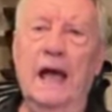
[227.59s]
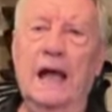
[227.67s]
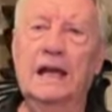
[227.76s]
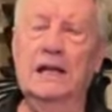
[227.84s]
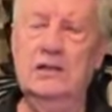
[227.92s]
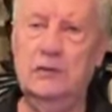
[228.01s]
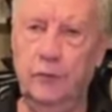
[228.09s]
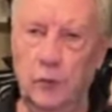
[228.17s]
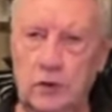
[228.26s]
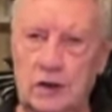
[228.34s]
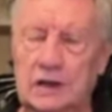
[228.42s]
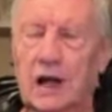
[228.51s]
and it's
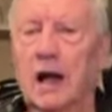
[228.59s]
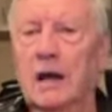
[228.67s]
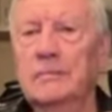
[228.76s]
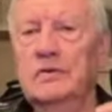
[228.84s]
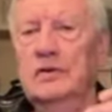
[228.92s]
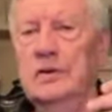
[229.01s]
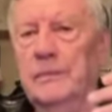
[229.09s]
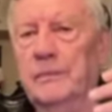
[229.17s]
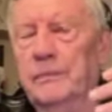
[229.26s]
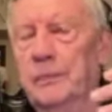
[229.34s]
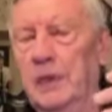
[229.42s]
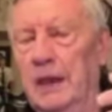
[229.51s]
40 times
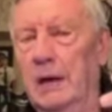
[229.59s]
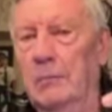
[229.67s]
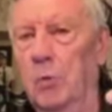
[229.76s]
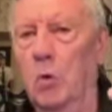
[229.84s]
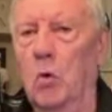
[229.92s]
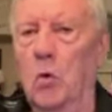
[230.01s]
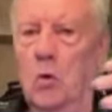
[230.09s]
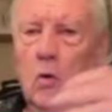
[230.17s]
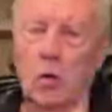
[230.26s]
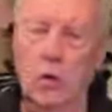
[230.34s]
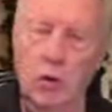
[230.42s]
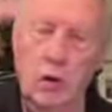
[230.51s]

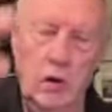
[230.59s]
more